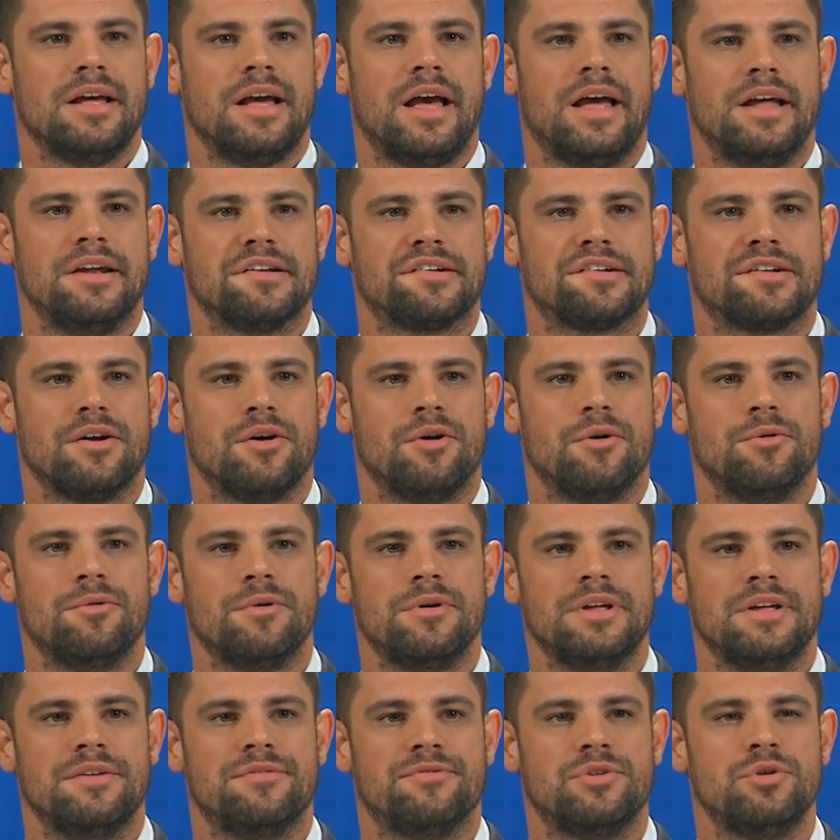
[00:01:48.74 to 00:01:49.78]
And
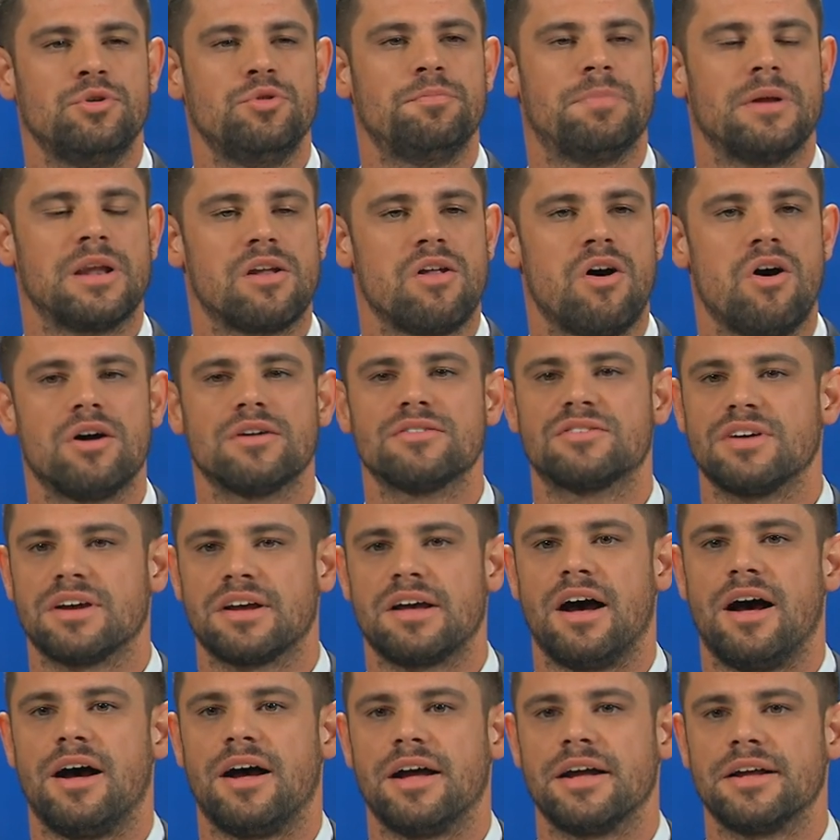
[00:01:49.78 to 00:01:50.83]
so if you belong to
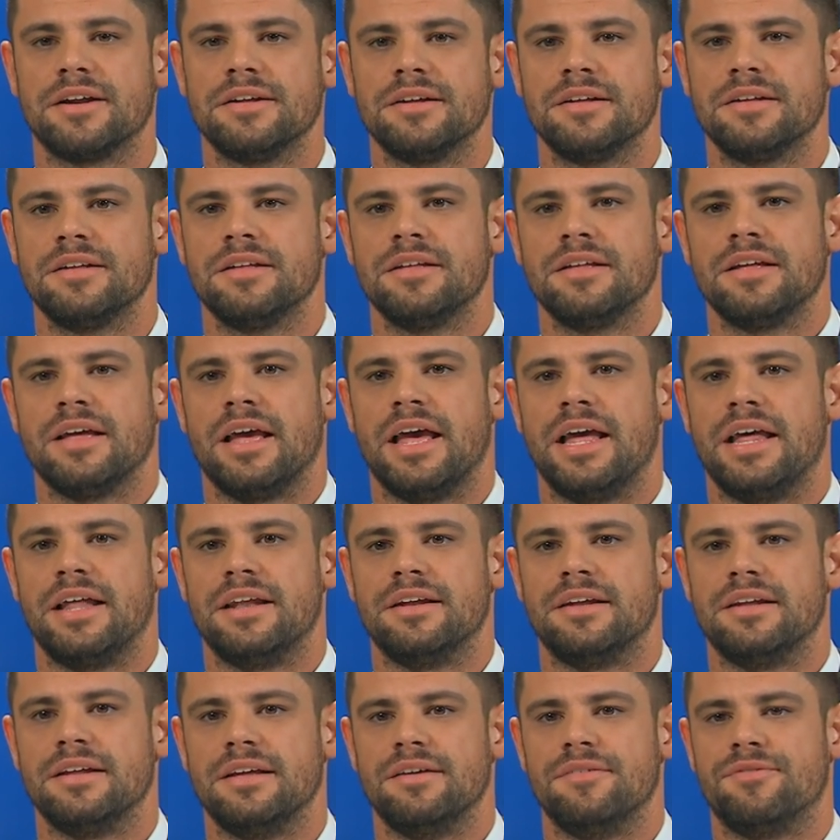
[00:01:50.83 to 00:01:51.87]
God
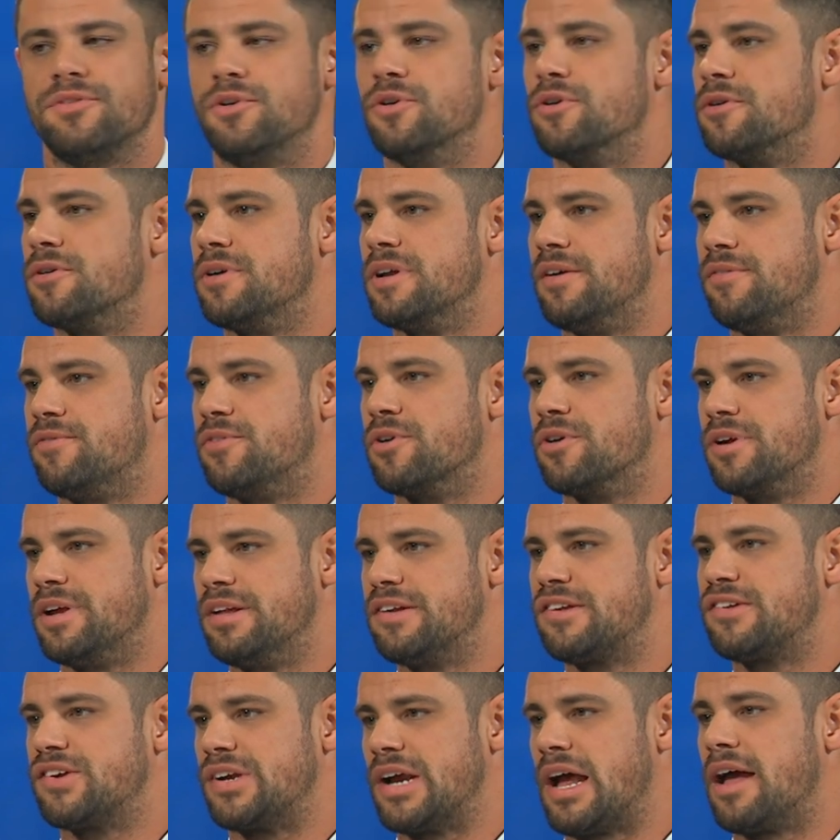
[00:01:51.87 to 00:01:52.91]
and if you're if you're
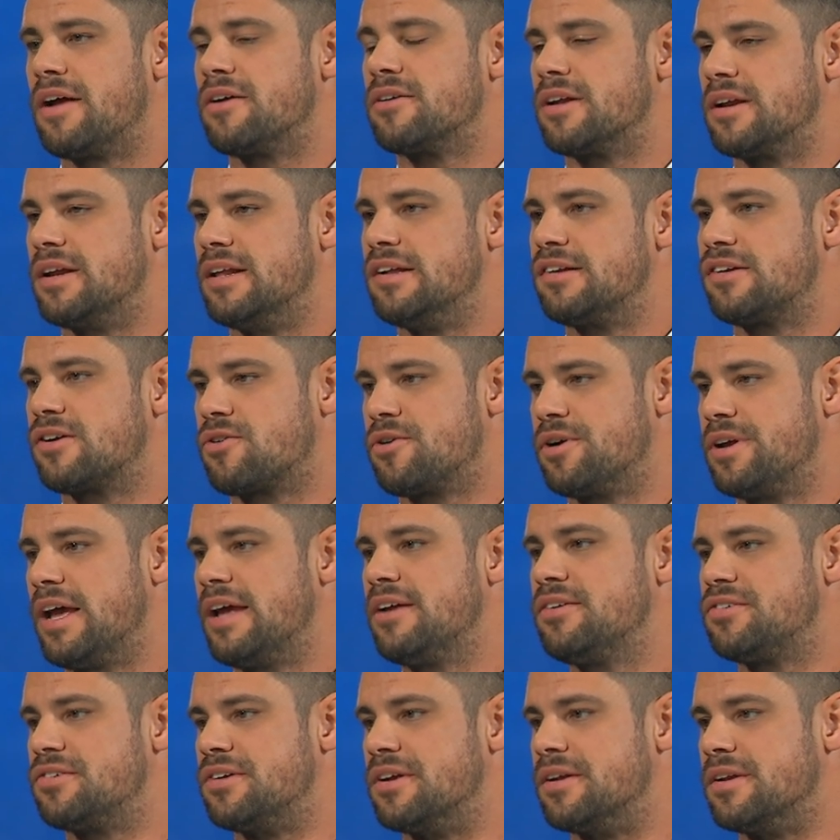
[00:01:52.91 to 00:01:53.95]
his child and his
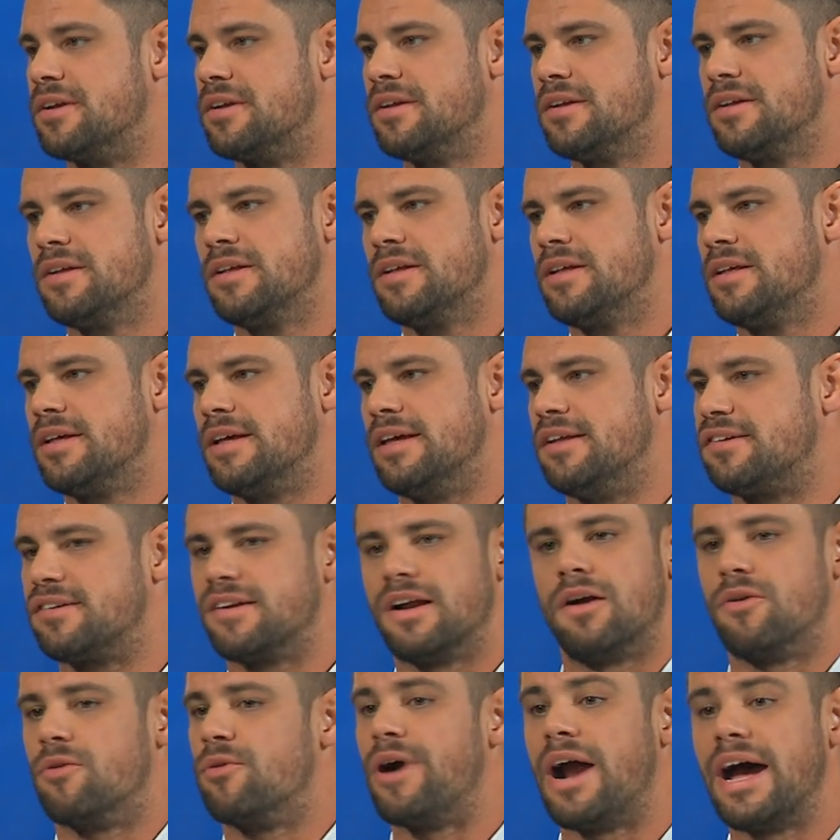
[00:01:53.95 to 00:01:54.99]
creation, it's
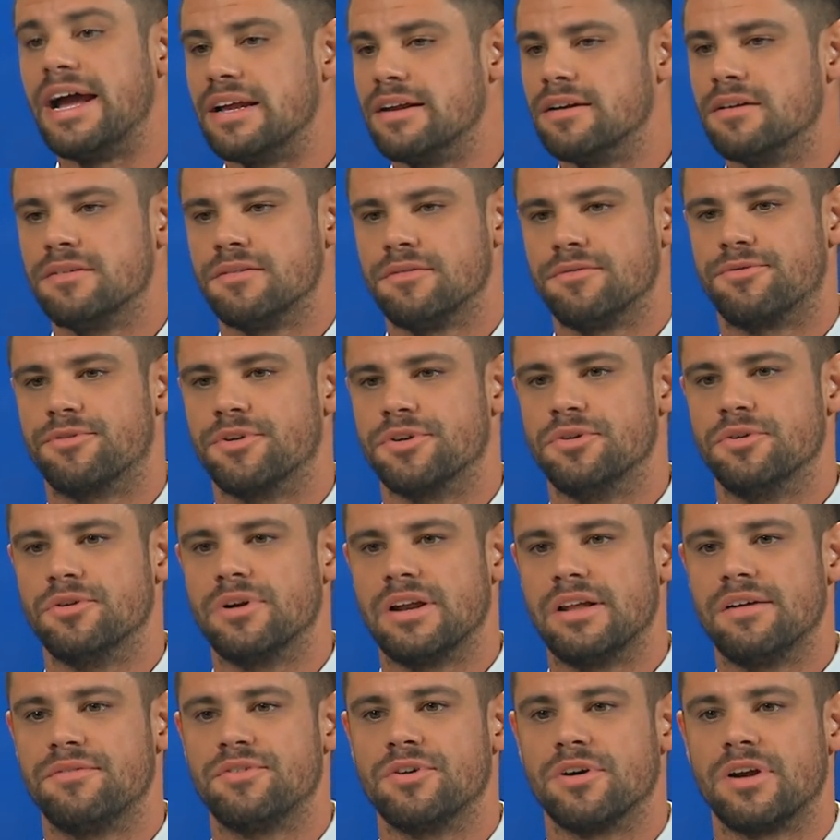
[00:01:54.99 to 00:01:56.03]
not right for you
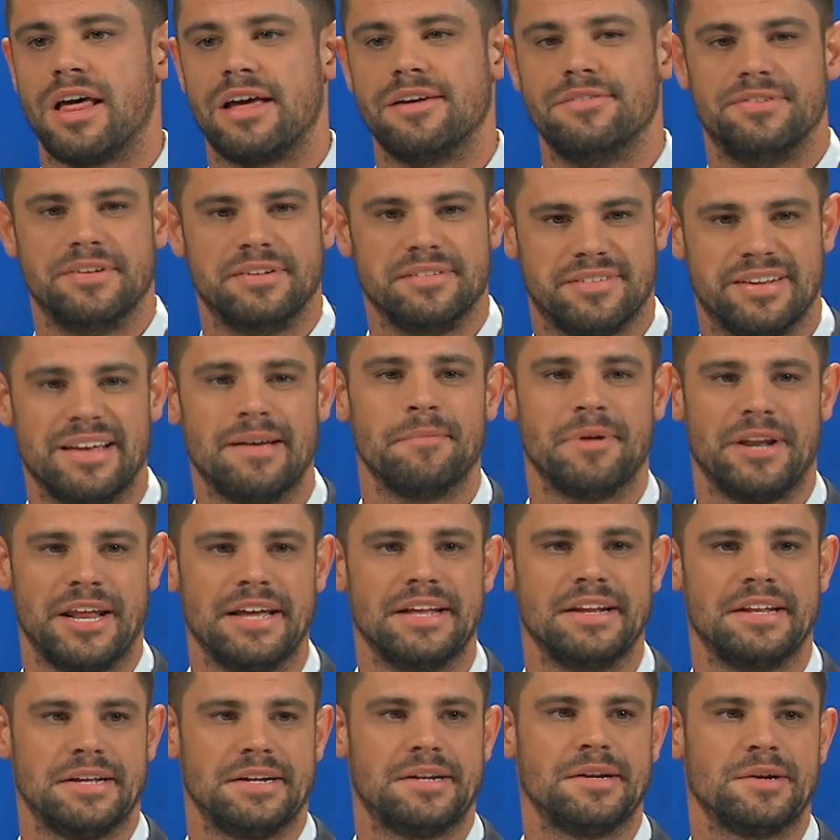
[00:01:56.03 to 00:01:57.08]
to live your life
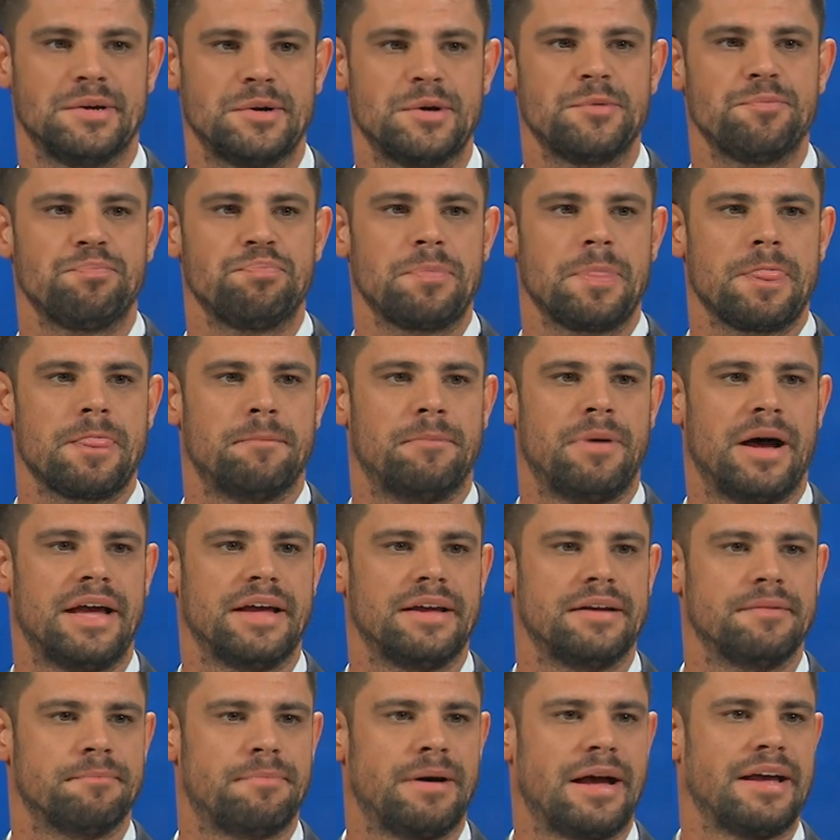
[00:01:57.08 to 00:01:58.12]
intimidated
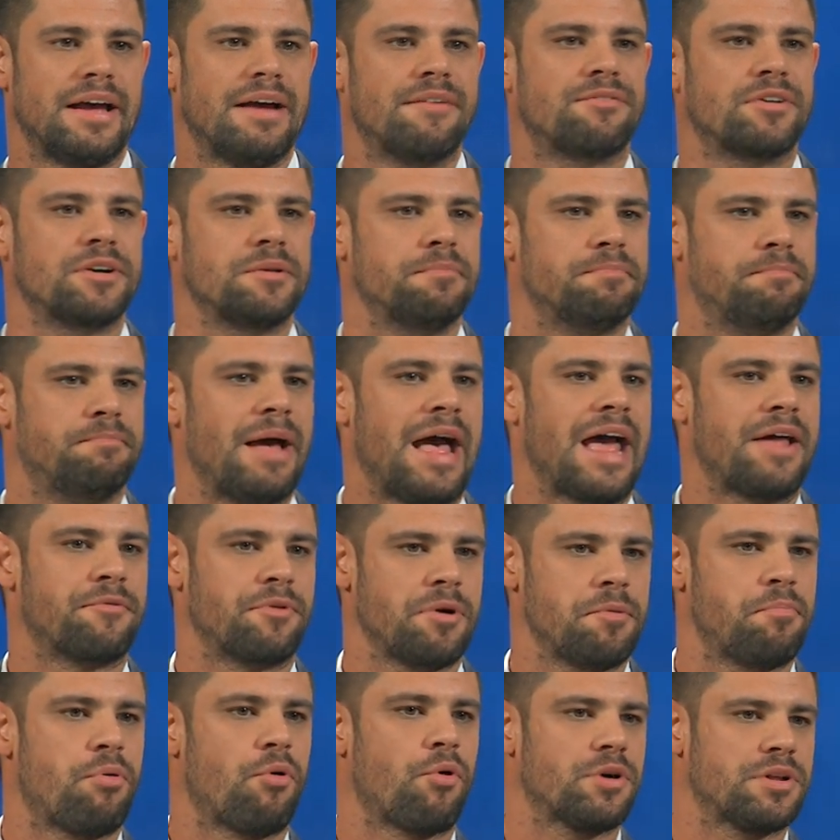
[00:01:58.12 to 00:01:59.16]
by, by every bad
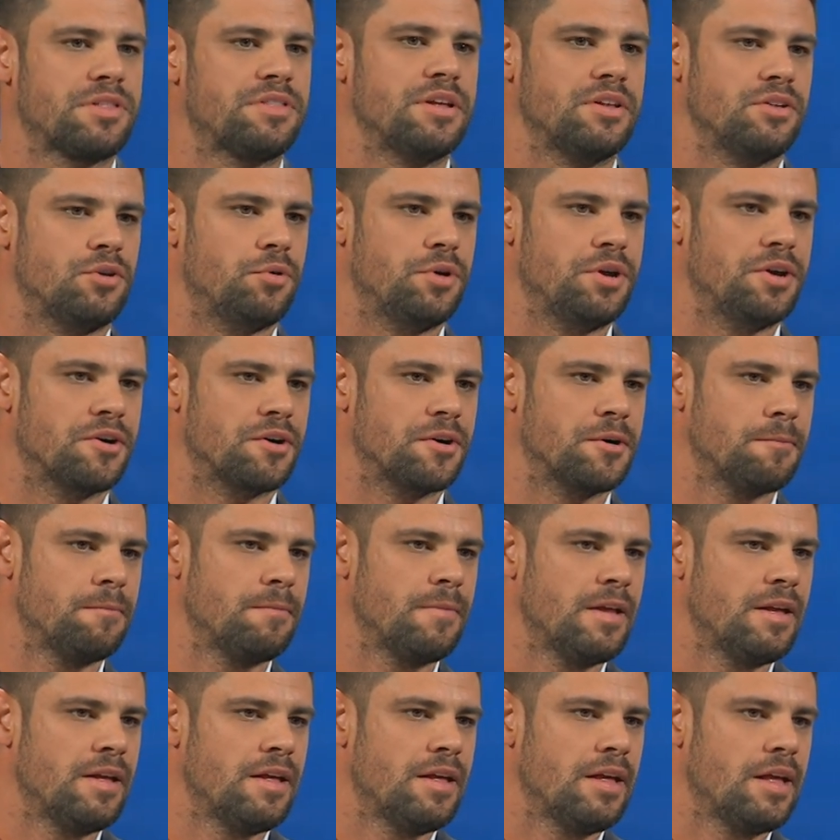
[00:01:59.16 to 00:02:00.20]
report that you hear.
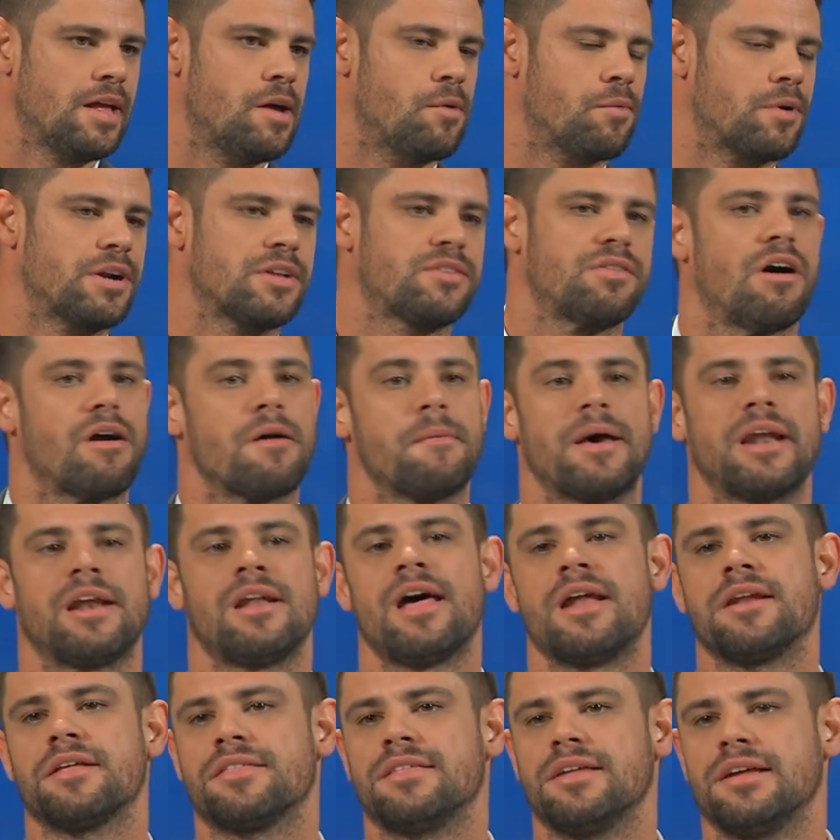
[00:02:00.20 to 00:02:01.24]
And we're going to talk about a
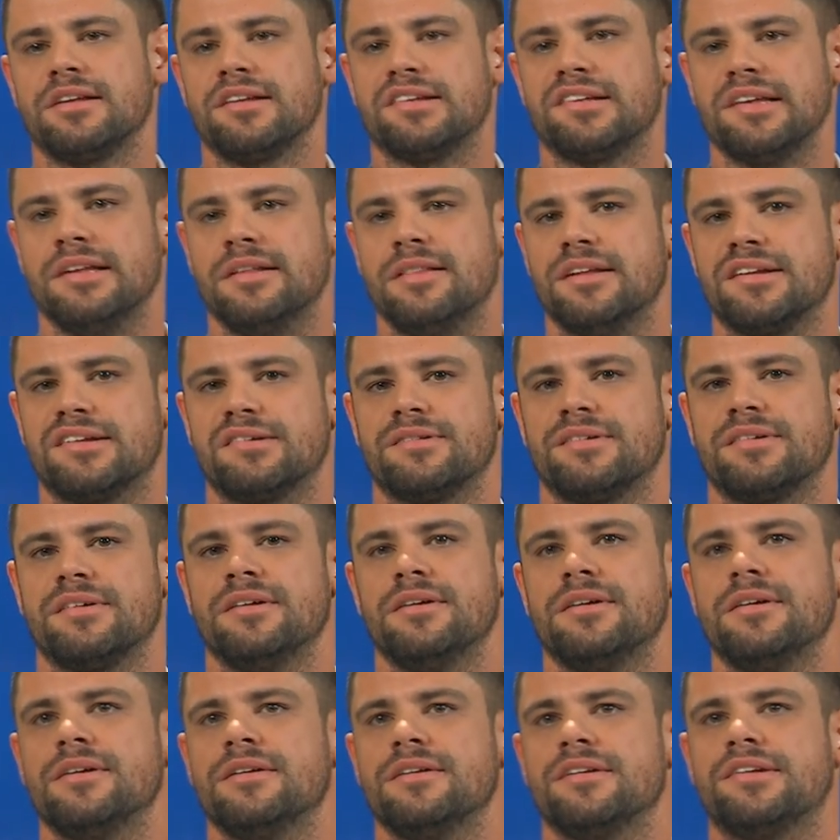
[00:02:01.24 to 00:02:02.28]
lot of things in this
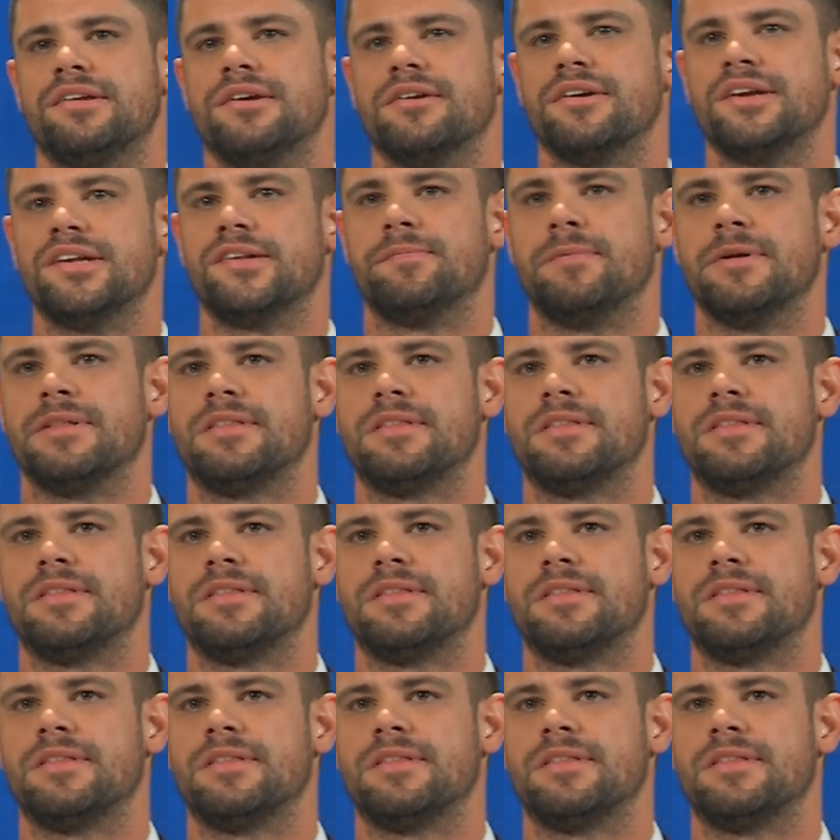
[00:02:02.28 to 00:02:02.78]
series,